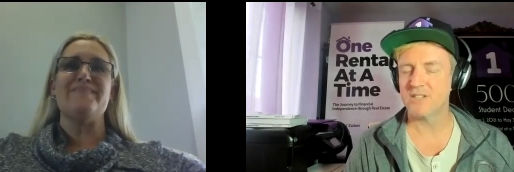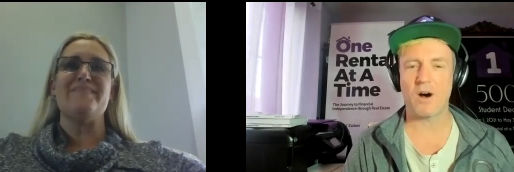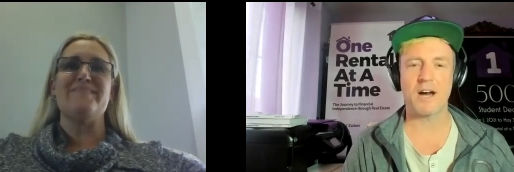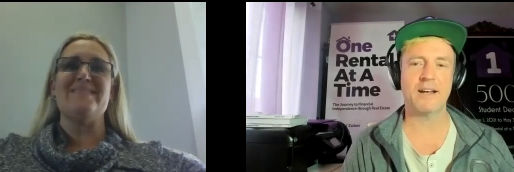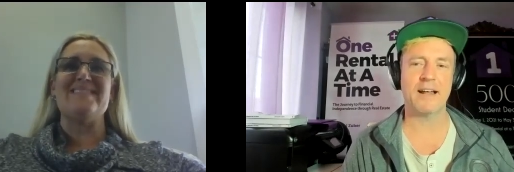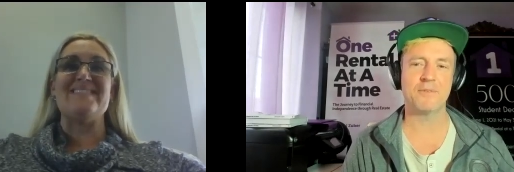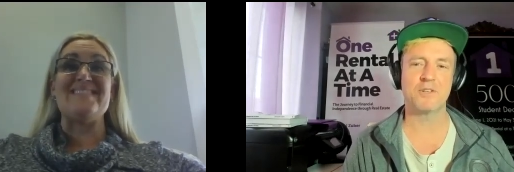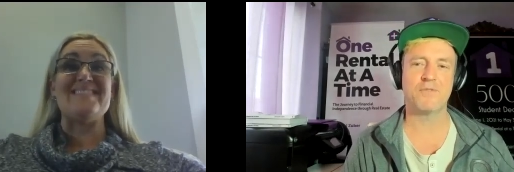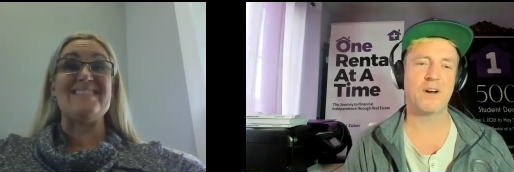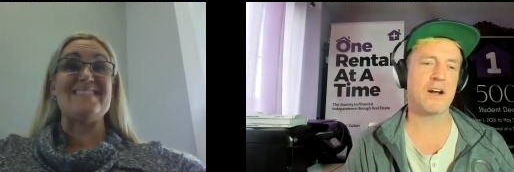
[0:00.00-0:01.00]
Speaker 1: So Anna, that
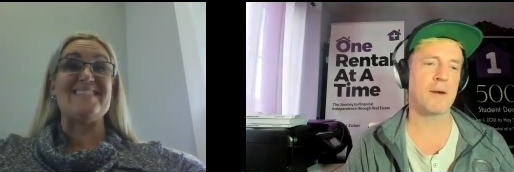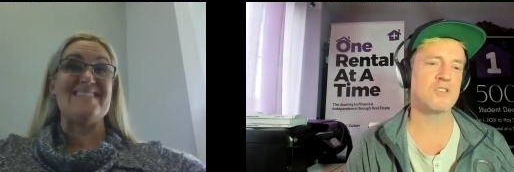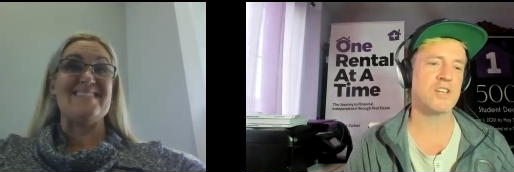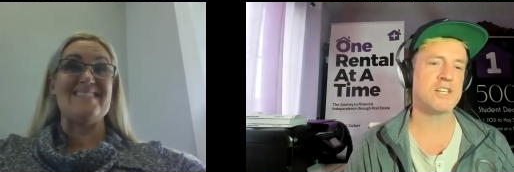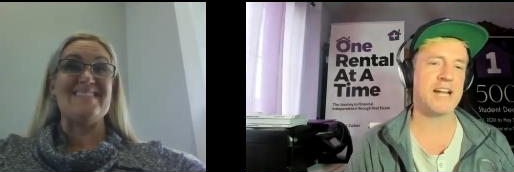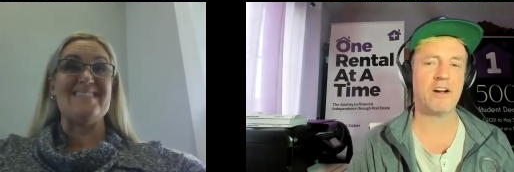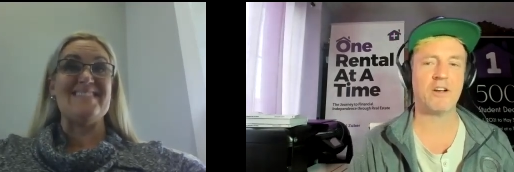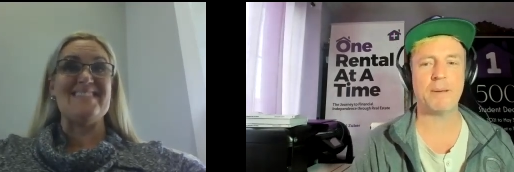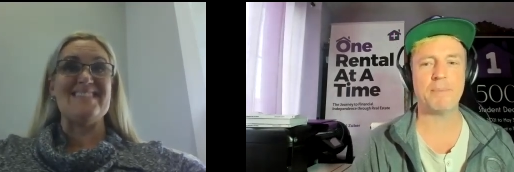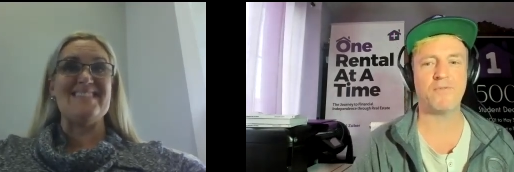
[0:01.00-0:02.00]
was a fun conversation. How
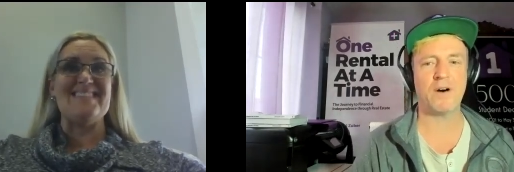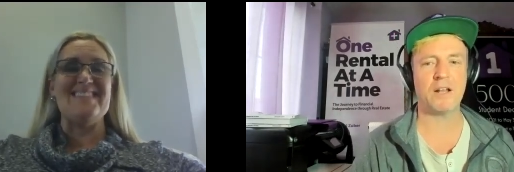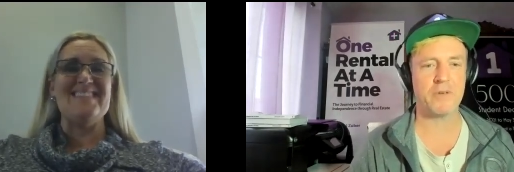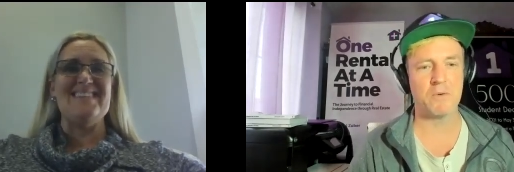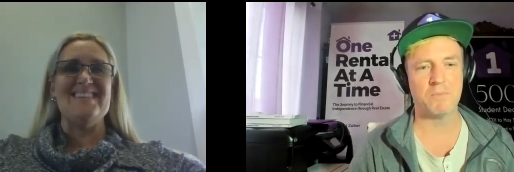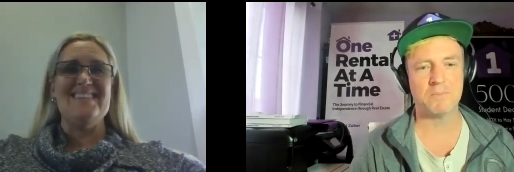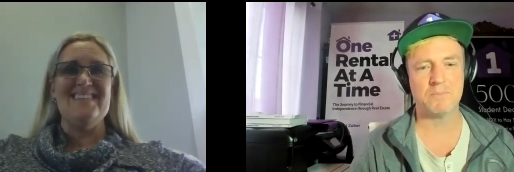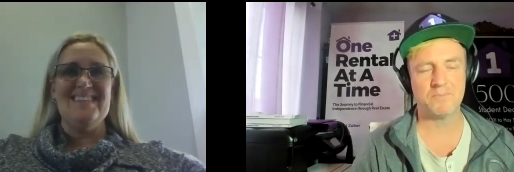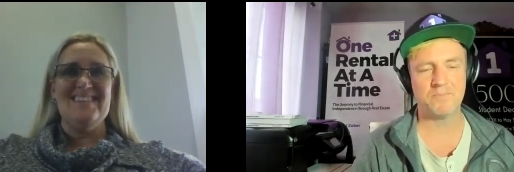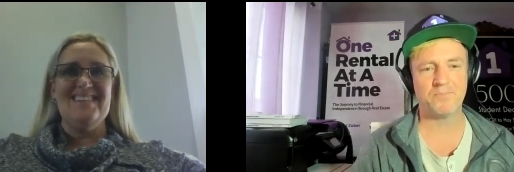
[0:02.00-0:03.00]
can people follow you?
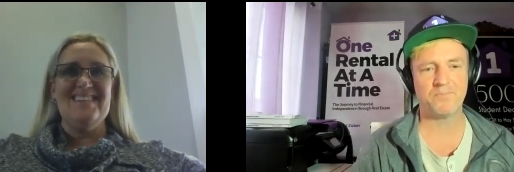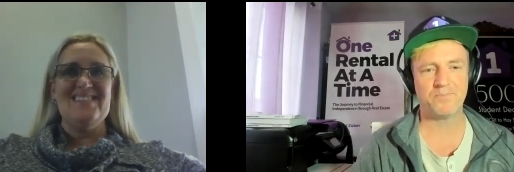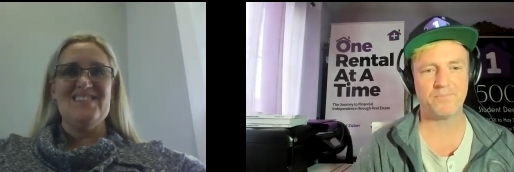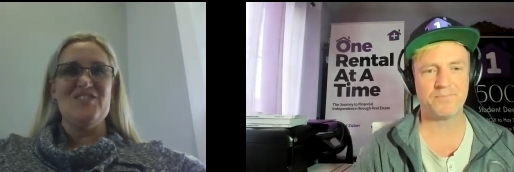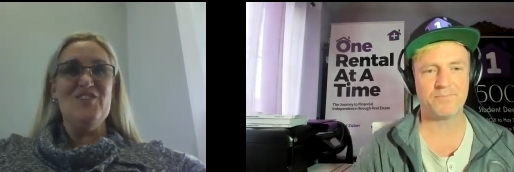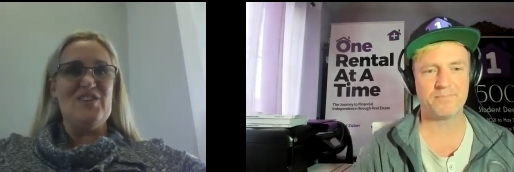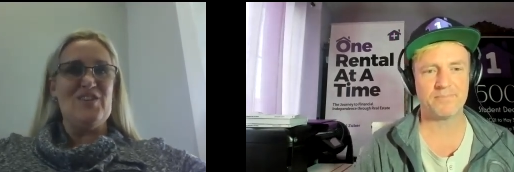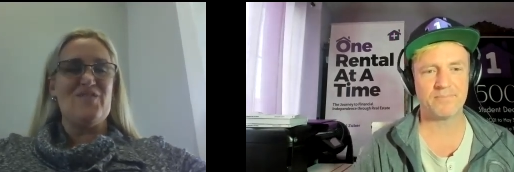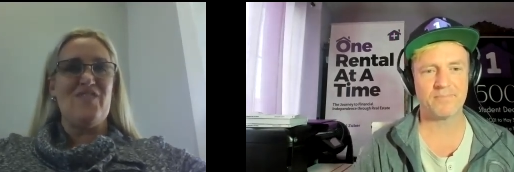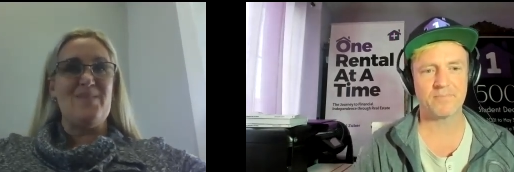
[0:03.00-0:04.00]
Speaker 2: Sure.
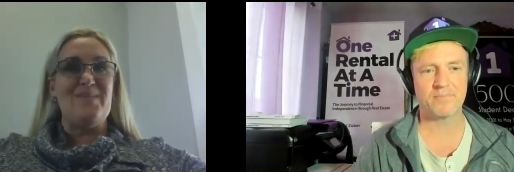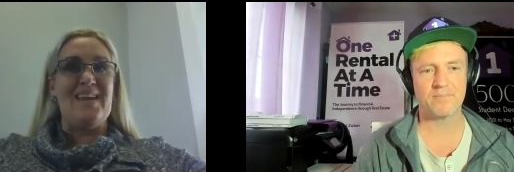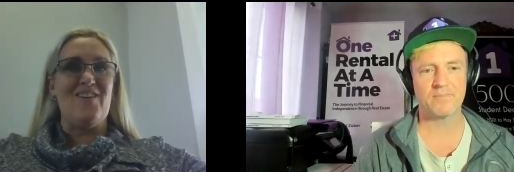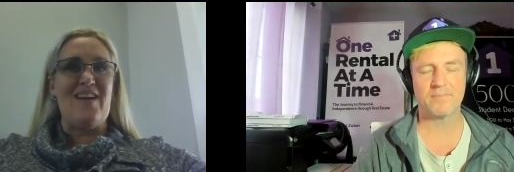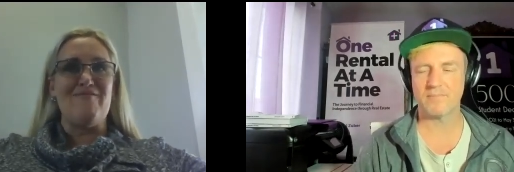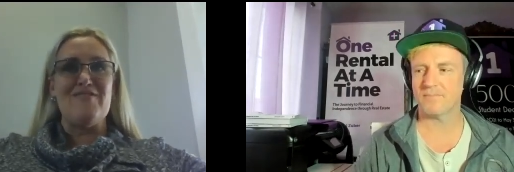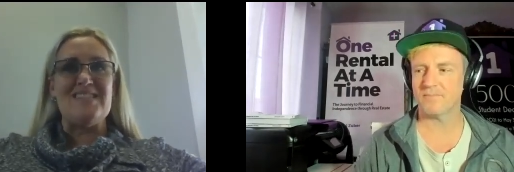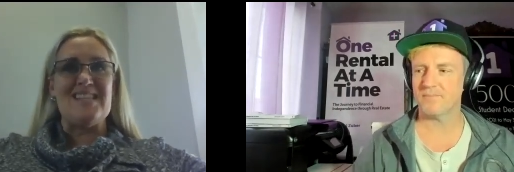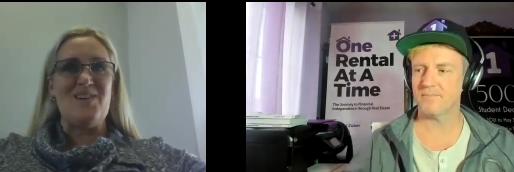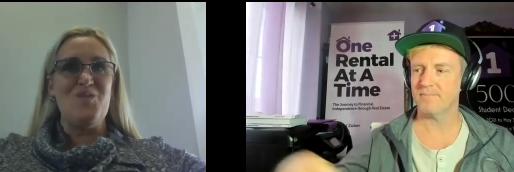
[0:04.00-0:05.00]
You can find me here every
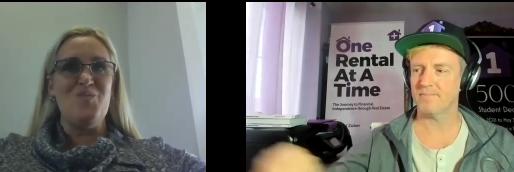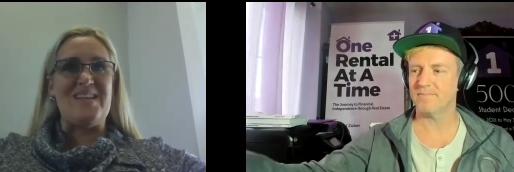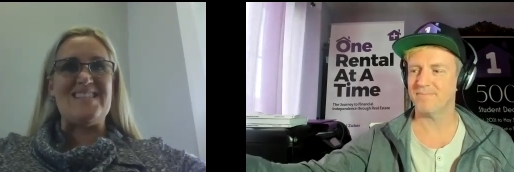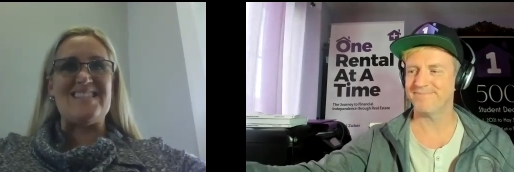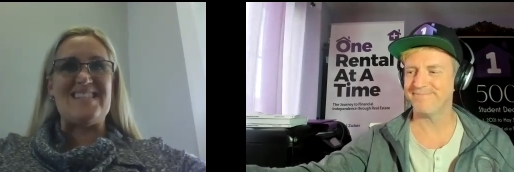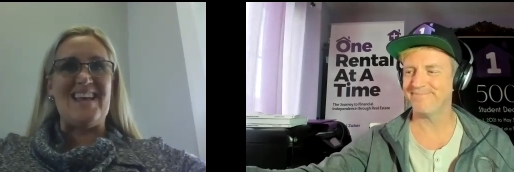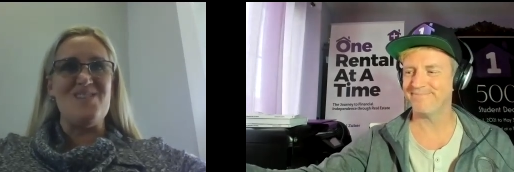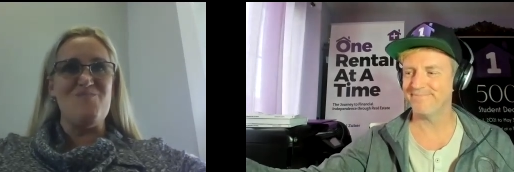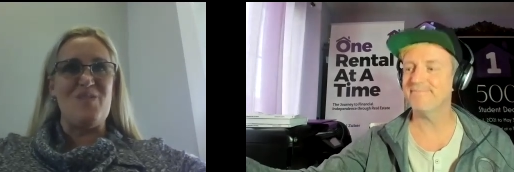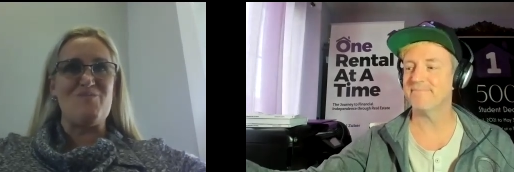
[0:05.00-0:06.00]
single Wednesday
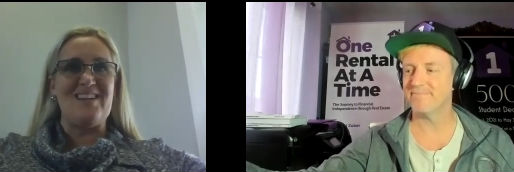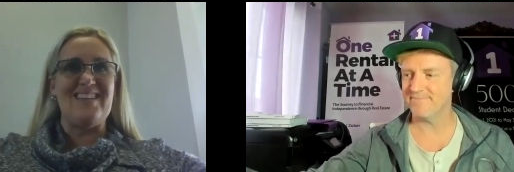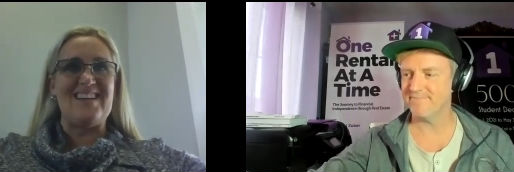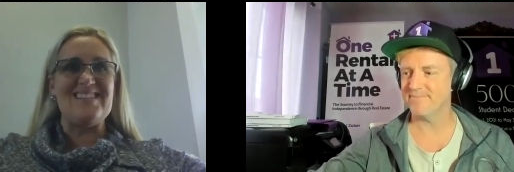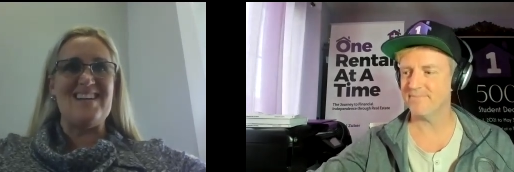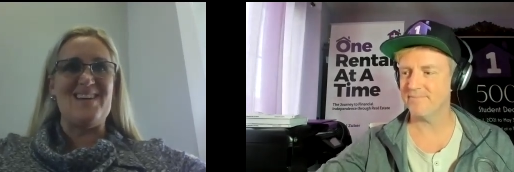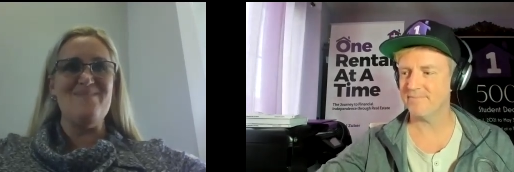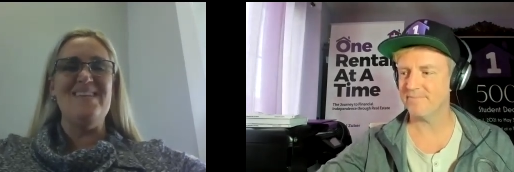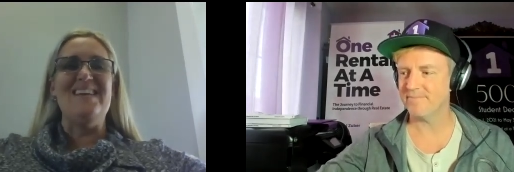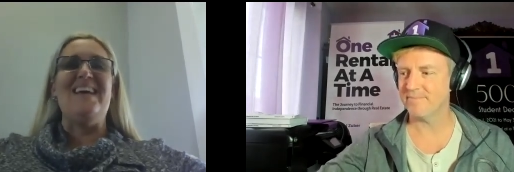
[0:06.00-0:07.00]
on one rental at a
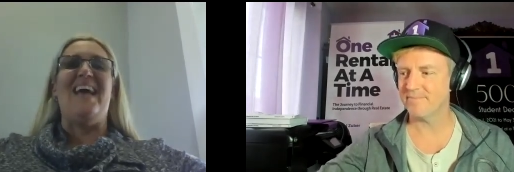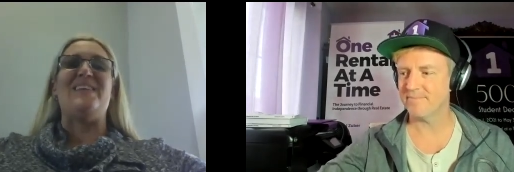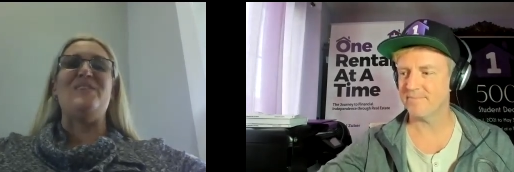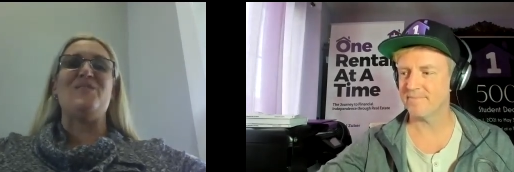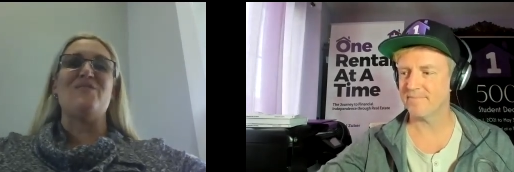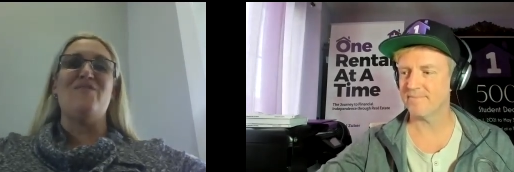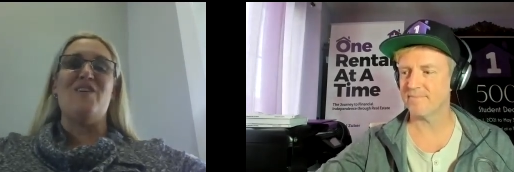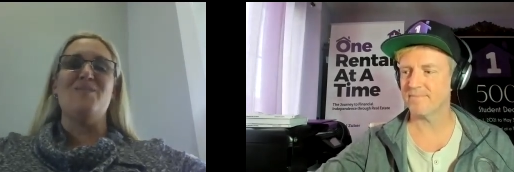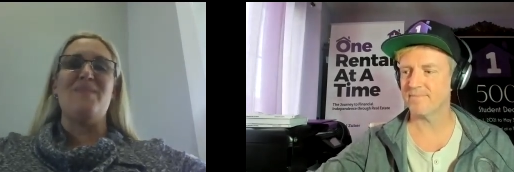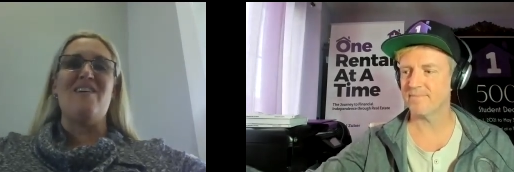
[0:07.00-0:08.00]
time. And you can
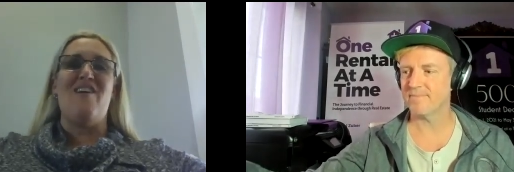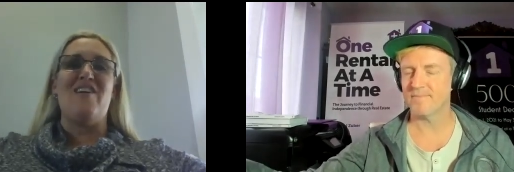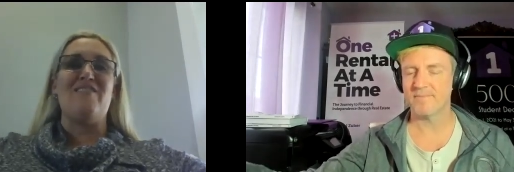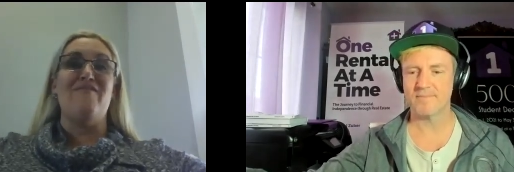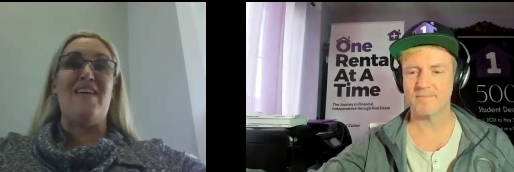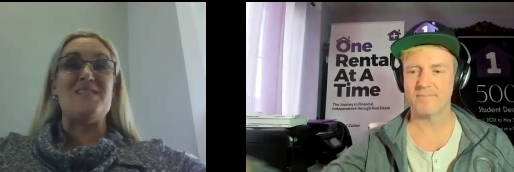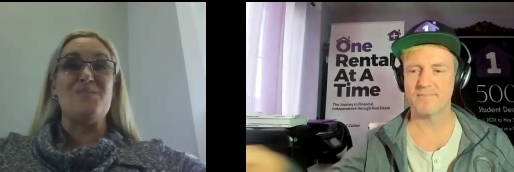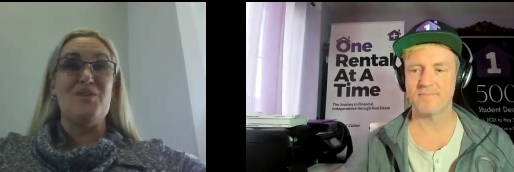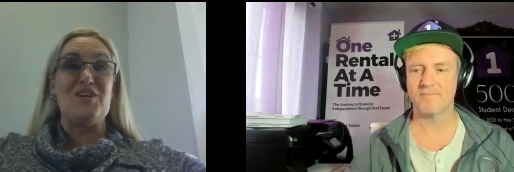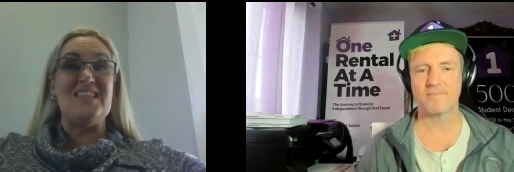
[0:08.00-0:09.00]
follow me on
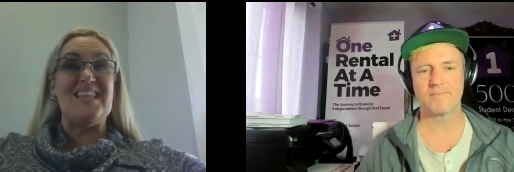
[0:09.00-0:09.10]
Facebook,